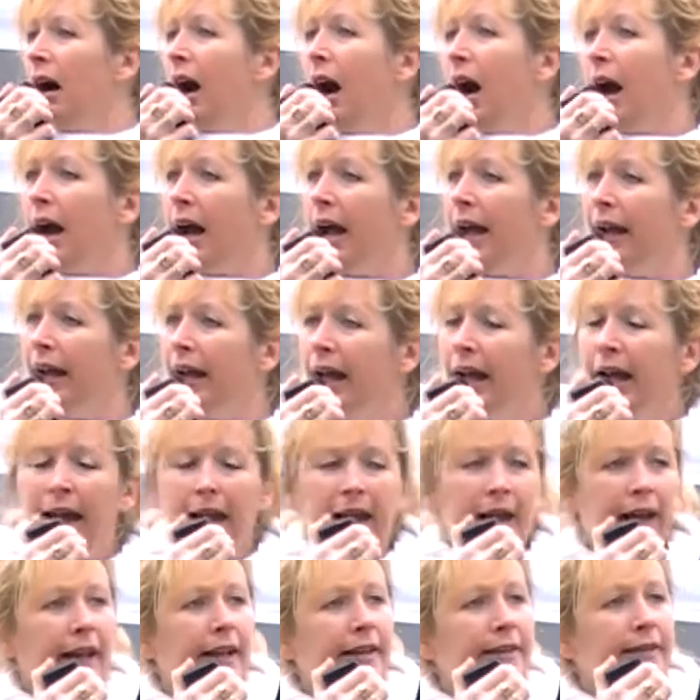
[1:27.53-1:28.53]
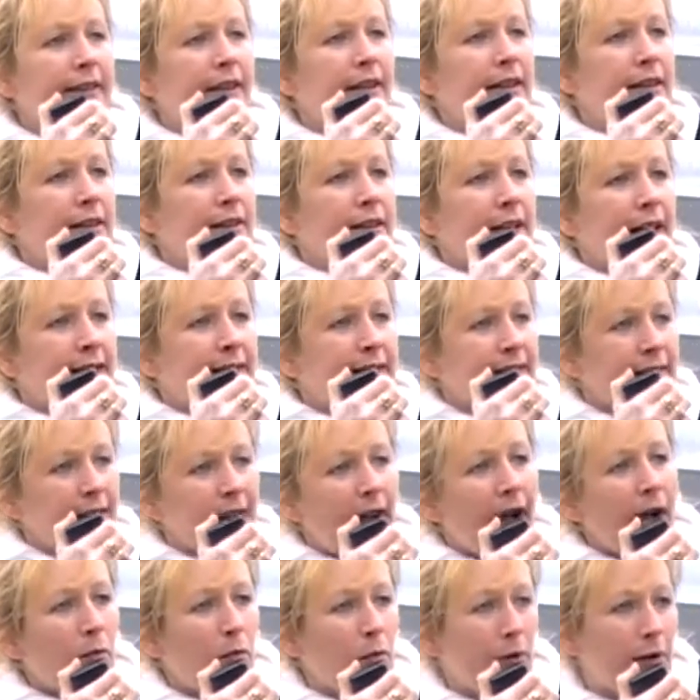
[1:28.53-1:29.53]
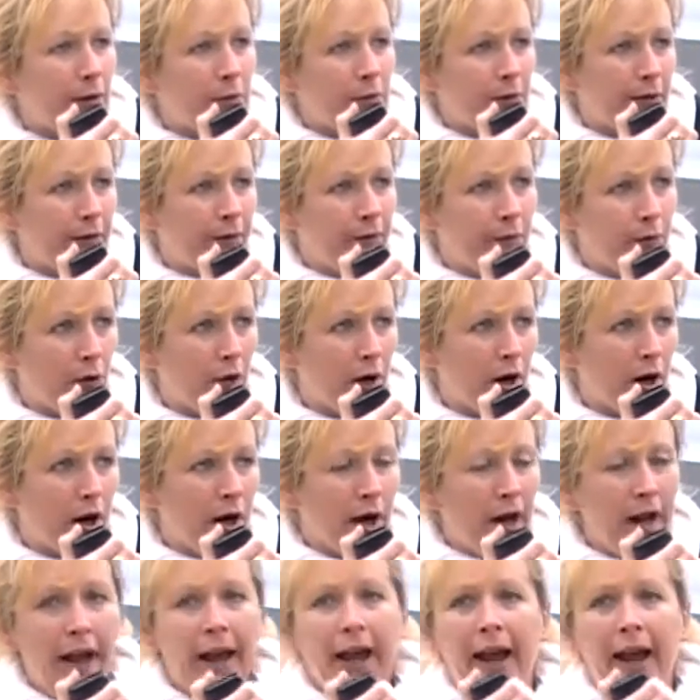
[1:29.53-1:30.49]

lie and say that that's not what it was for,